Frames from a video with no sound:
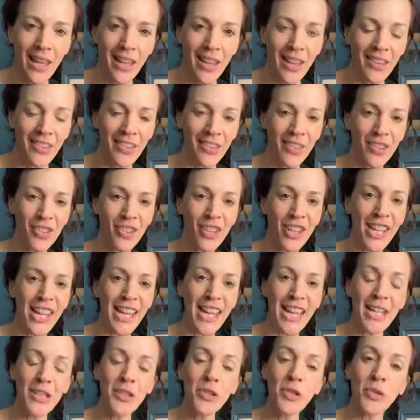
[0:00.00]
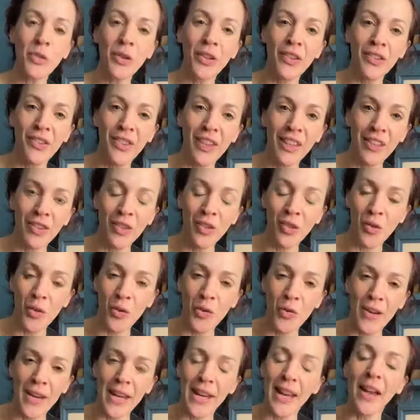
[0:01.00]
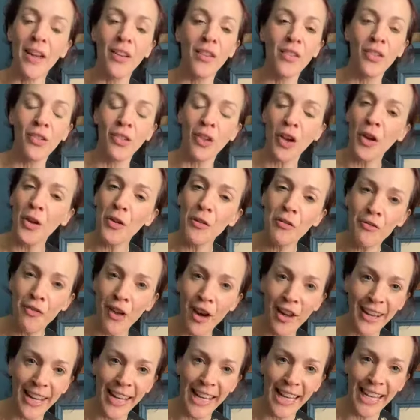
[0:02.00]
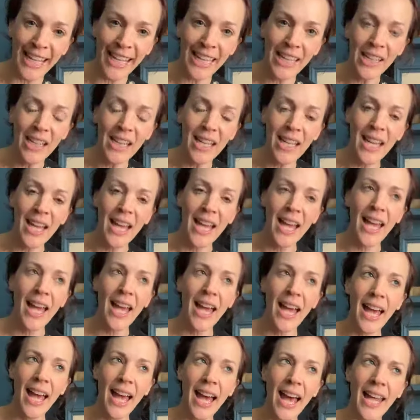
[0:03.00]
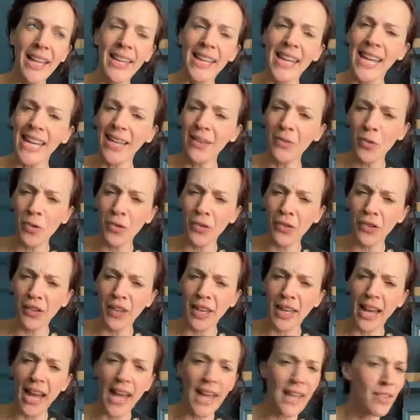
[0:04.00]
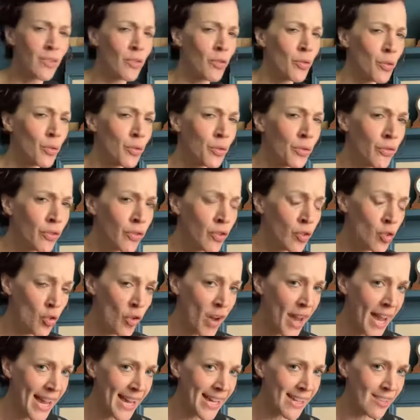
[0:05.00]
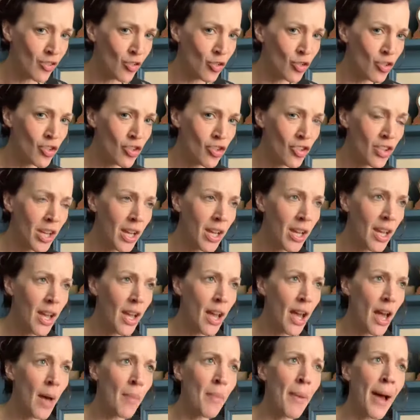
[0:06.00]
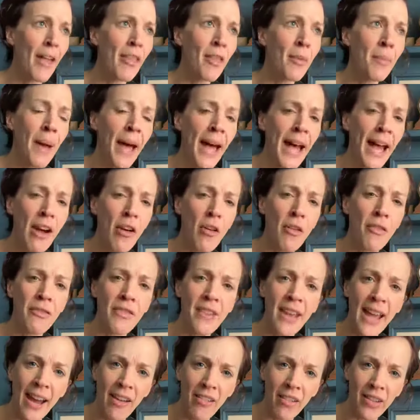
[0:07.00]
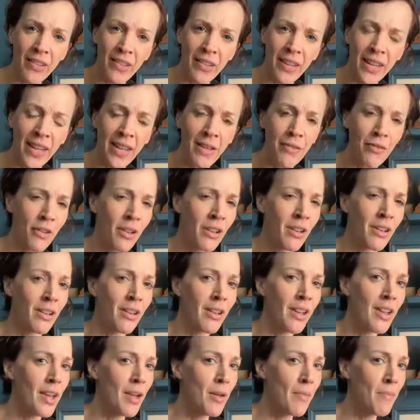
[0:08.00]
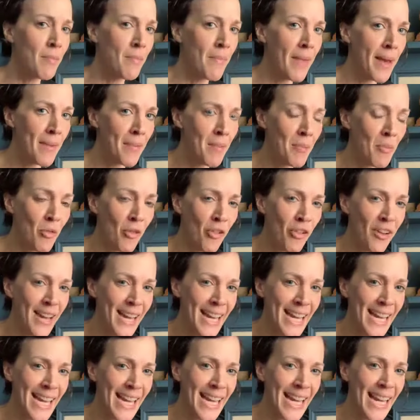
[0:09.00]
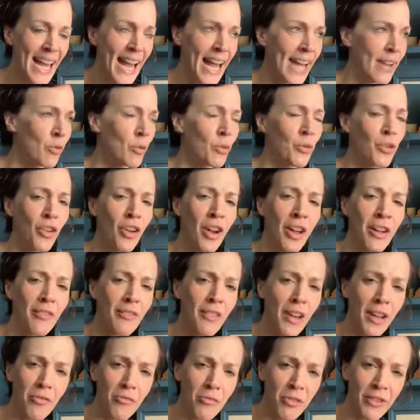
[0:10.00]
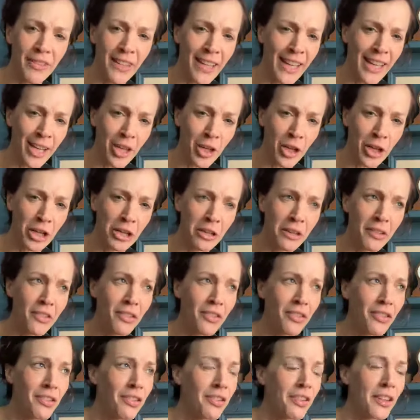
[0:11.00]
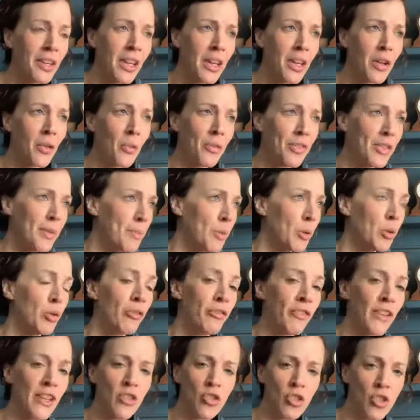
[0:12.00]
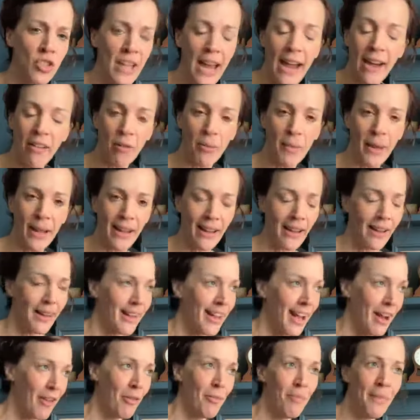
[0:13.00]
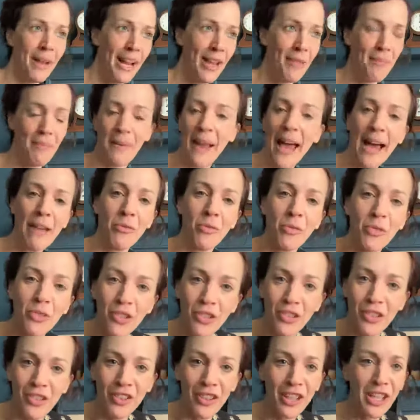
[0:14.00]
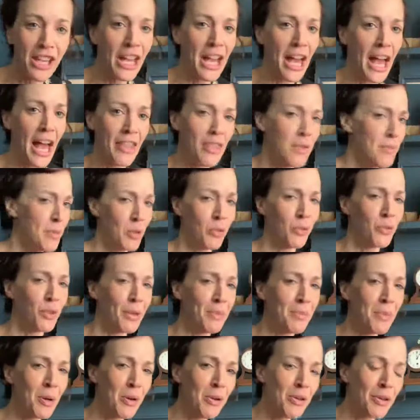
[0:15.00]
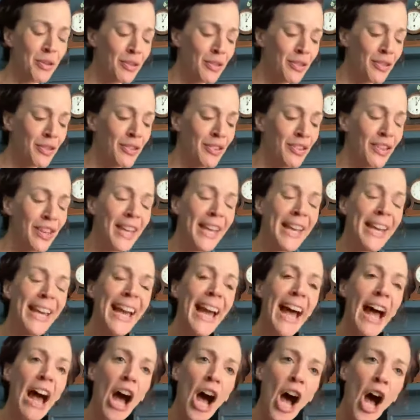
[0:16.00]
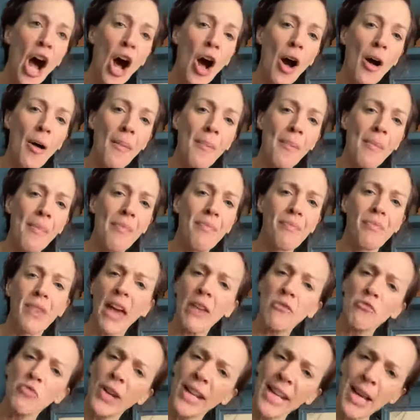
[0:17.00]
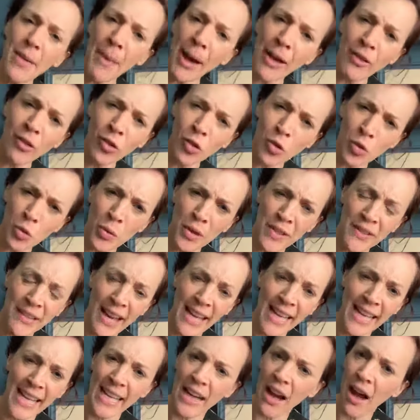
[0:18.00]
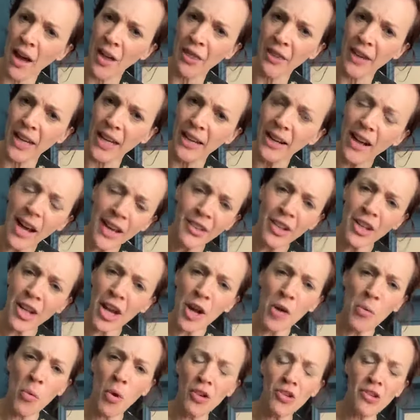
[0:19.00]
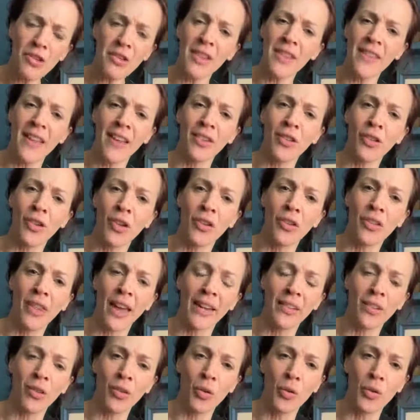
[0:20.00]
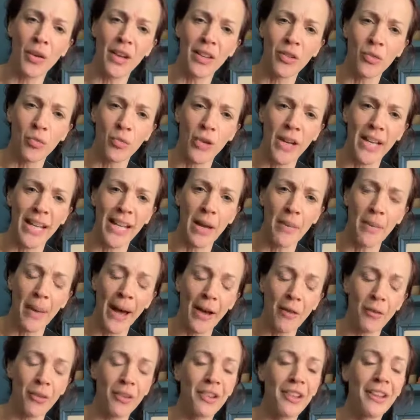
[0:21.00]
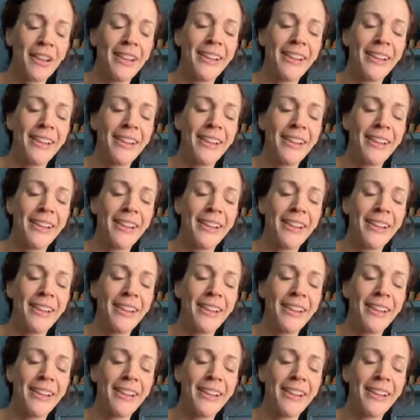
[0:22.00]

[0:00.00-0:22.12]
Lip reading: It's such an interesting story, so funny and interesting and sort of strange, about the power of narrative and memory, and also kind of like ridiculous with the bullfinch and Arminella Blount and the music box. And really about storytelling, I think. I don't know, what do you think that story is really about?